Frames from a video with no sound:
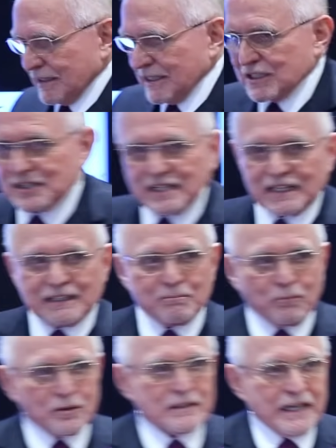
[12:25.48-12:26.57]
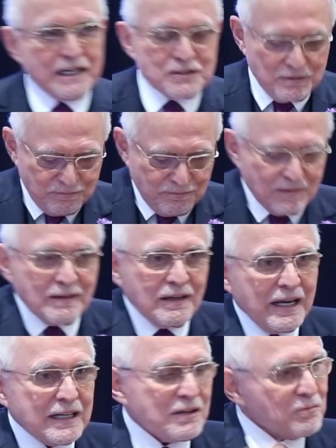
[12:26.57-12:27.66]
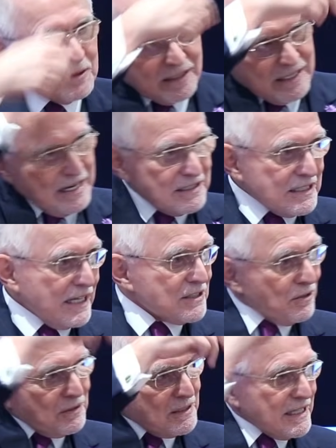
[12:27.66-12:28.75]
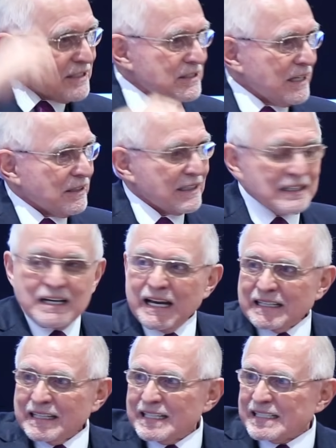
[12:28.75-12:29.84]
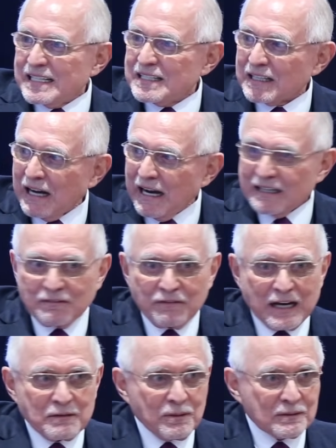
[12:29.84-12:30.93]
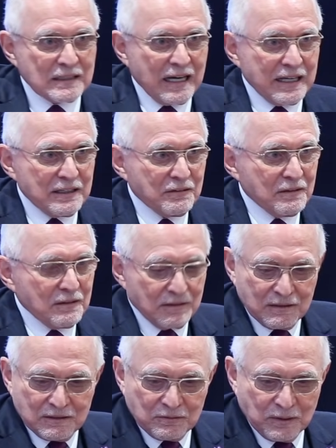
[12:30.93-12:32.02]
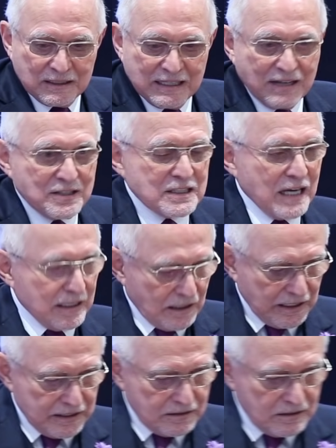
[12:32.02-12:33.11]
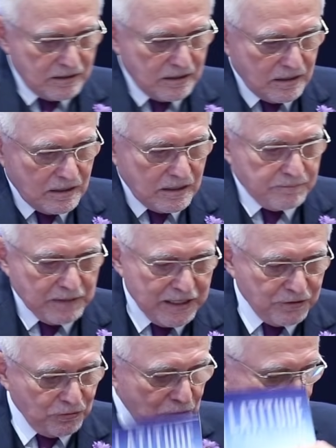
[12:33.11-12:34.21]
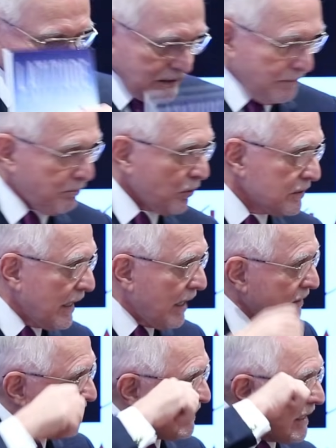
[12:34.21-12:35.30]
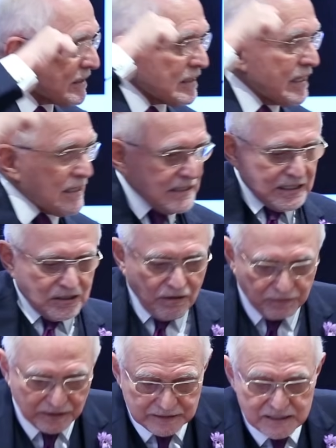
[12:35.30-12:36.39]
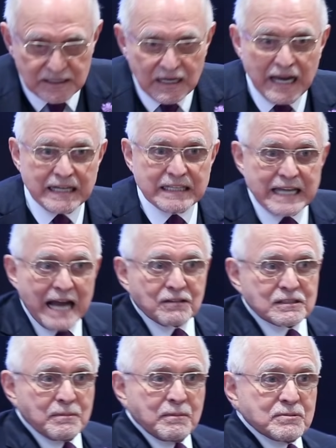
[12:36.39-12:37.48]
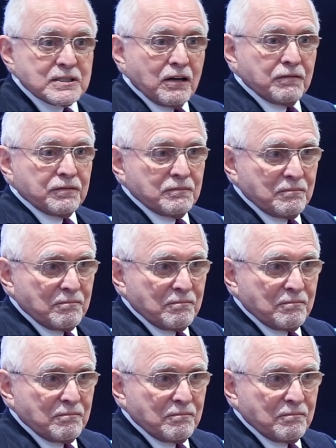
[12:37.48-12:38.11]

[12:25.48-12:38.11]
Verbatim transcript: and this is in the clipboard days, and it, with the headsets on his headset, like, and he's seeing the guy, the Vanderbilt guy, running down the sideline. He throws his clipboard down, he takes his headset off like this, and he tackles him himself.